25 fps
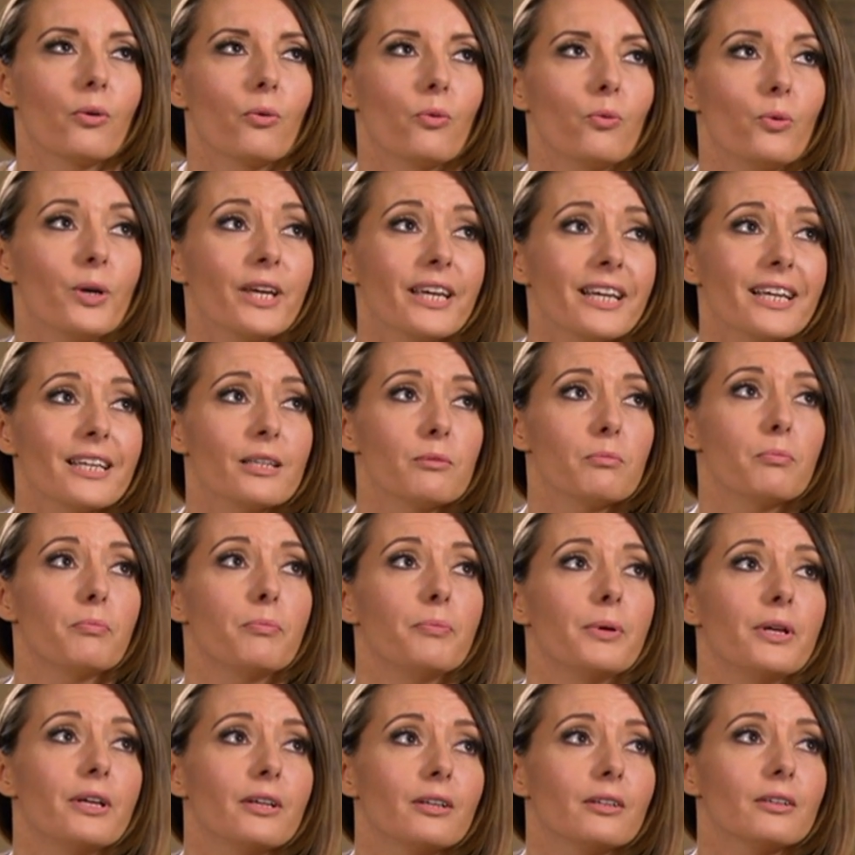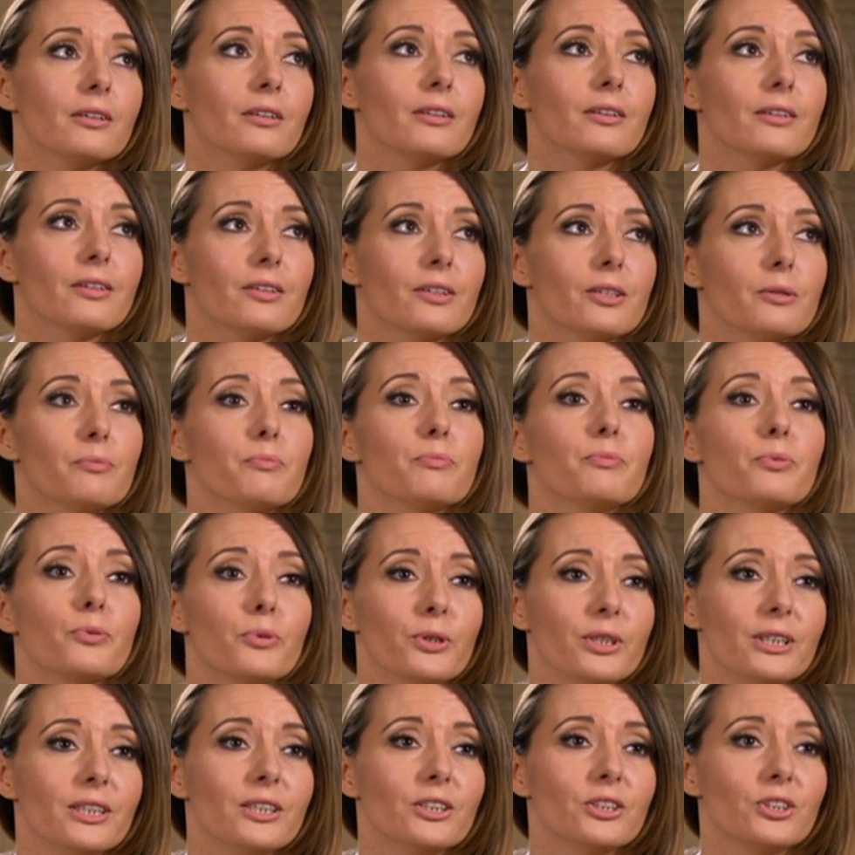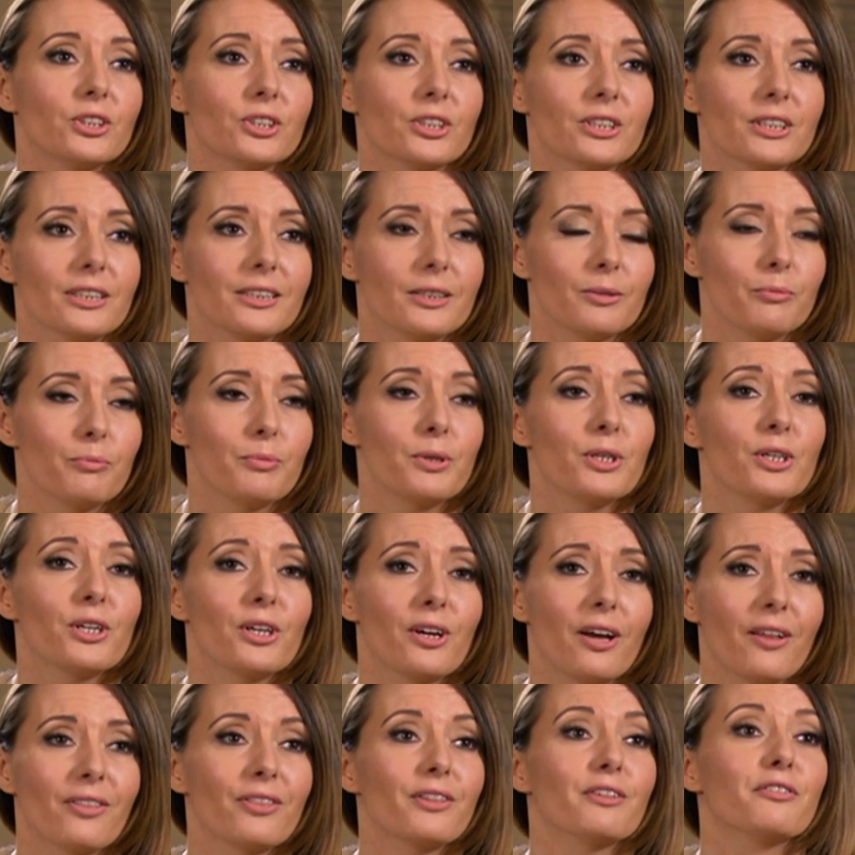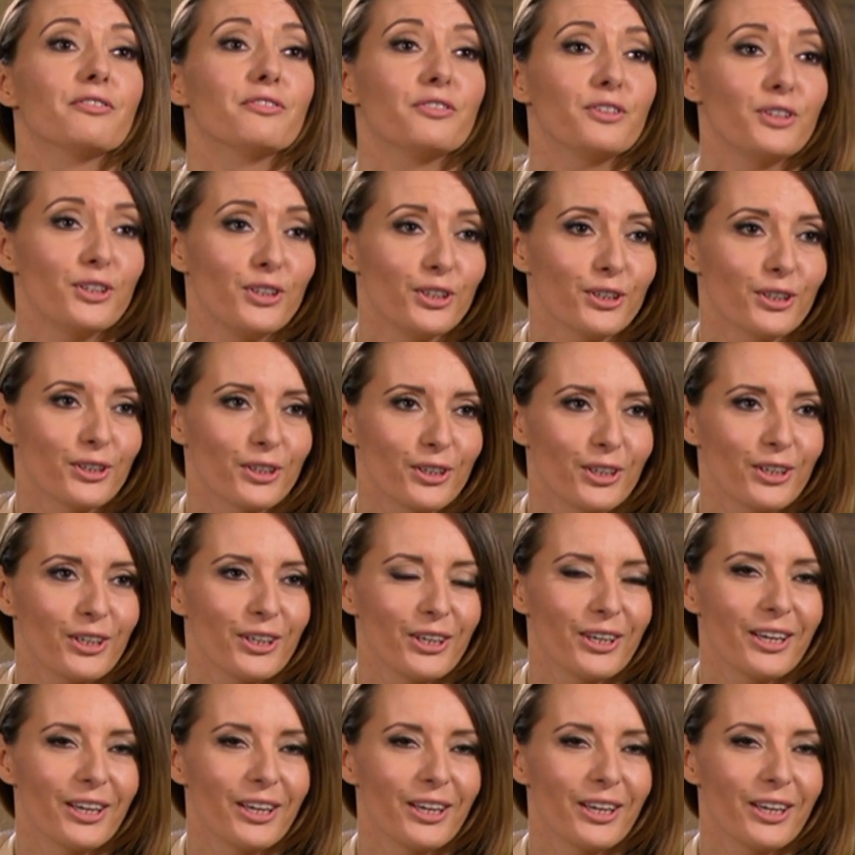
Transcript: we can build the bridge beyond the fear,